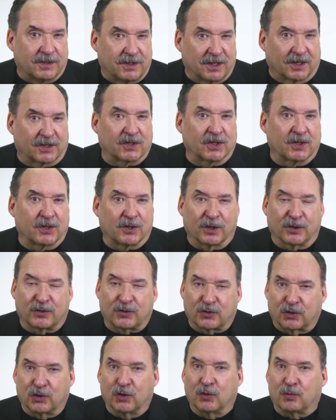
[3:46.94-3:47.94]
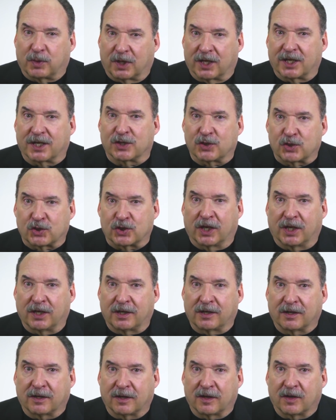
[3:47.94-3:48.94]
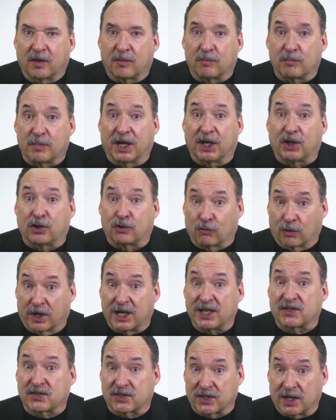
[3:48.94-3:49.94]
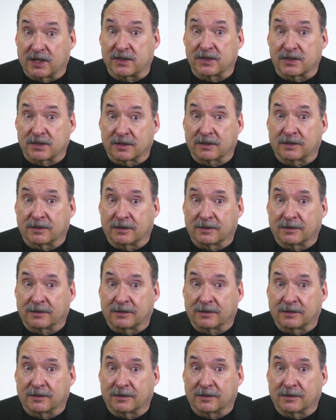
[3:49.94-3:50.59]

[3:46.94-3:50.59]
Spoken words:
doesn't the TruPlenish shake make great sense?